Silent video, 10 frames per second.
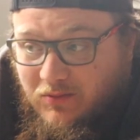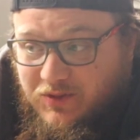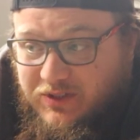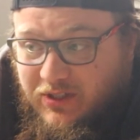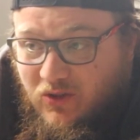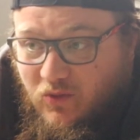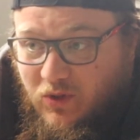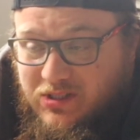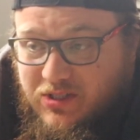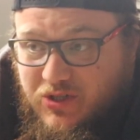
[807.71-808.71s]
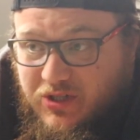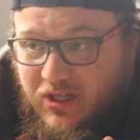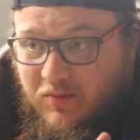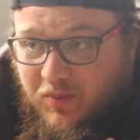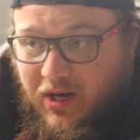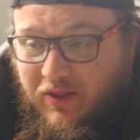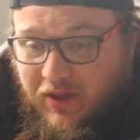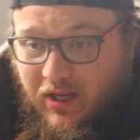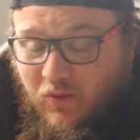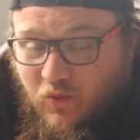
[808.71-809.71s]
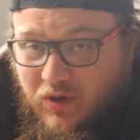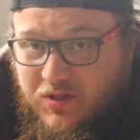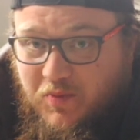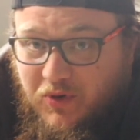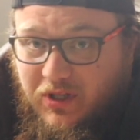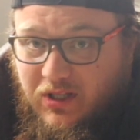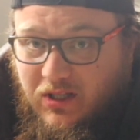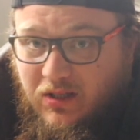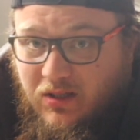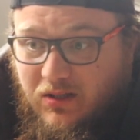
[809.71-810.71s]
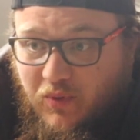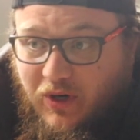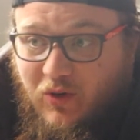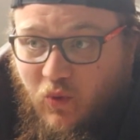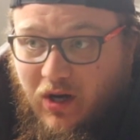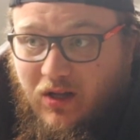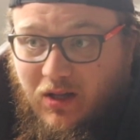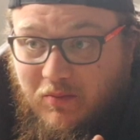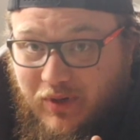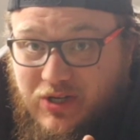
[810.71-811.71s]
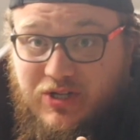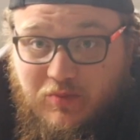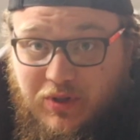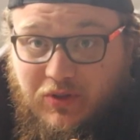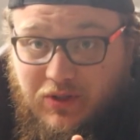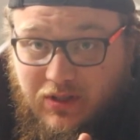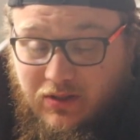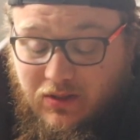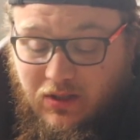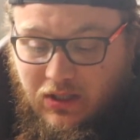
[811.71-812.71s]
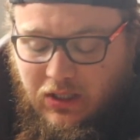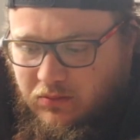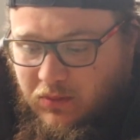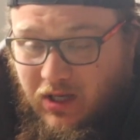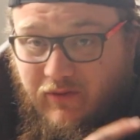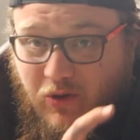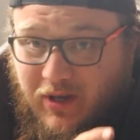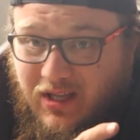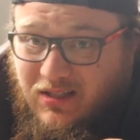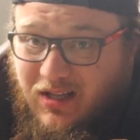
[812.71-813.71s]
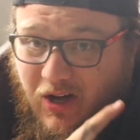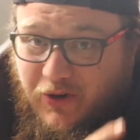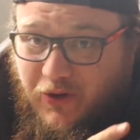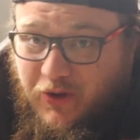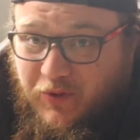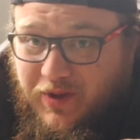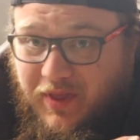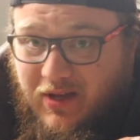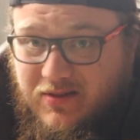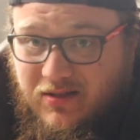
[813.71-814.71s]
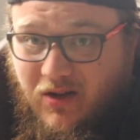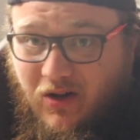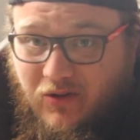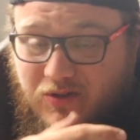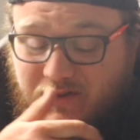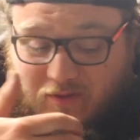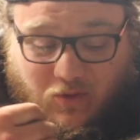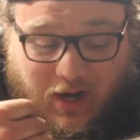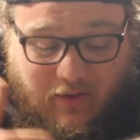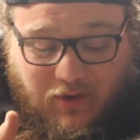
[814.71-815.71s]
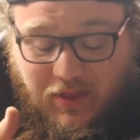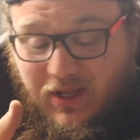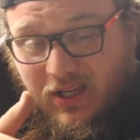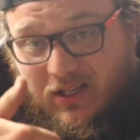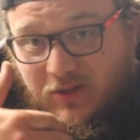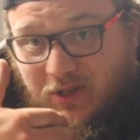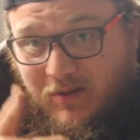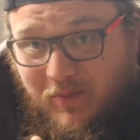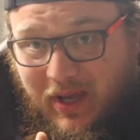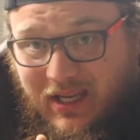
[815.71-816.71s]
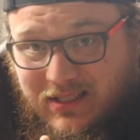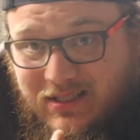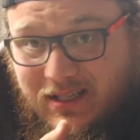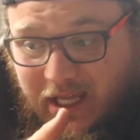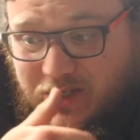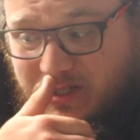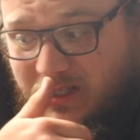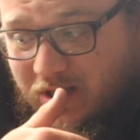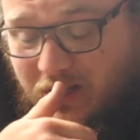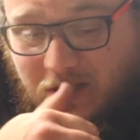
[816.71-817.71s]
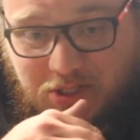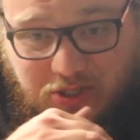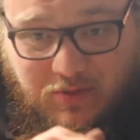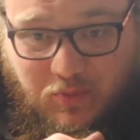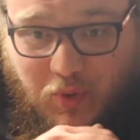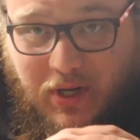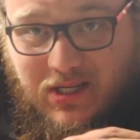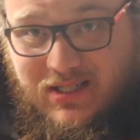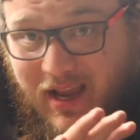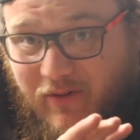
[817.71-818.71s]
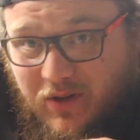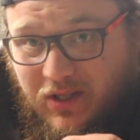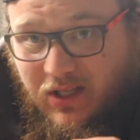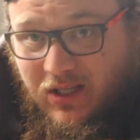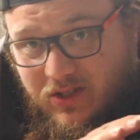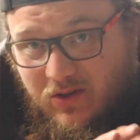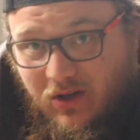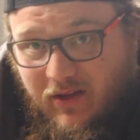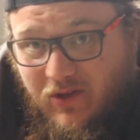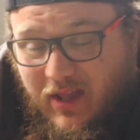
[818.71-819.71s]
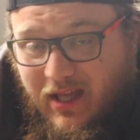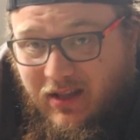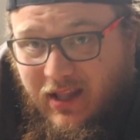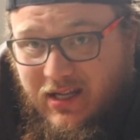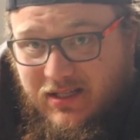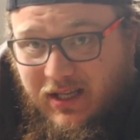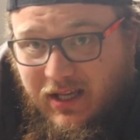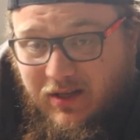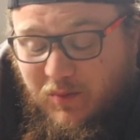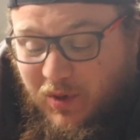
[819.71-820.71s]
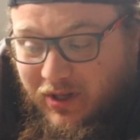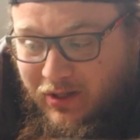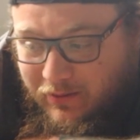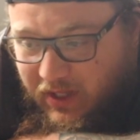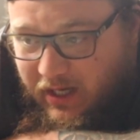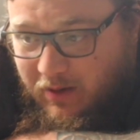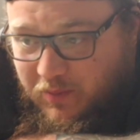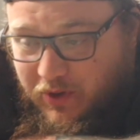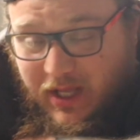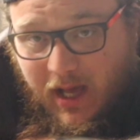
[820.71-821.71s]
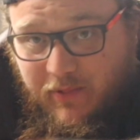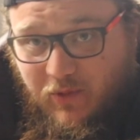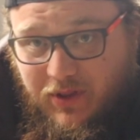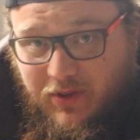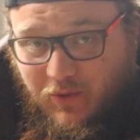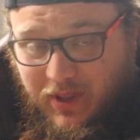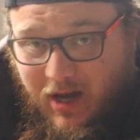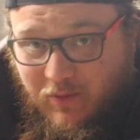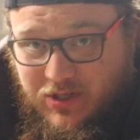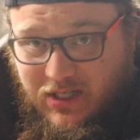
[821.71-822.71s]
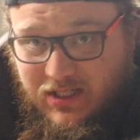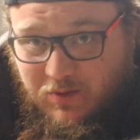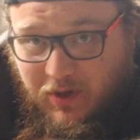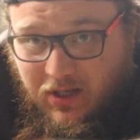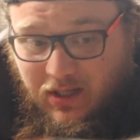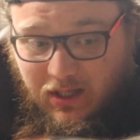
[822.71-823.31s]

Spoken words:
Still wasn't cheap, but I think it was pretty well a budget build. I'll give you a hint, under $3,000 for everything, including paint, engine, clutch, brakes, everything. So I'll give you that as a hint, but yeah, I'm pretty happy with how much I spent